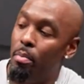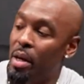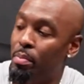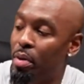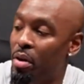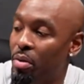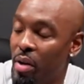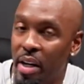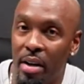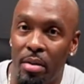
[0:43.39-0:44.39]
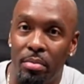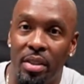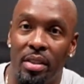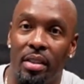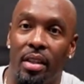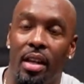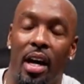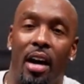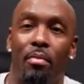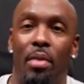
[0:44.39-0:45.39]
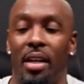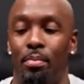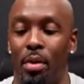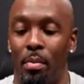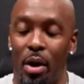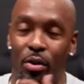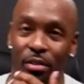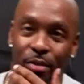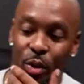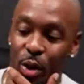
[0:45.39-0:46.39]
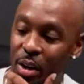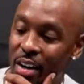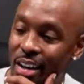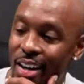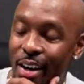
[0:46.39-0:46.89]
big programs that I've been promoting for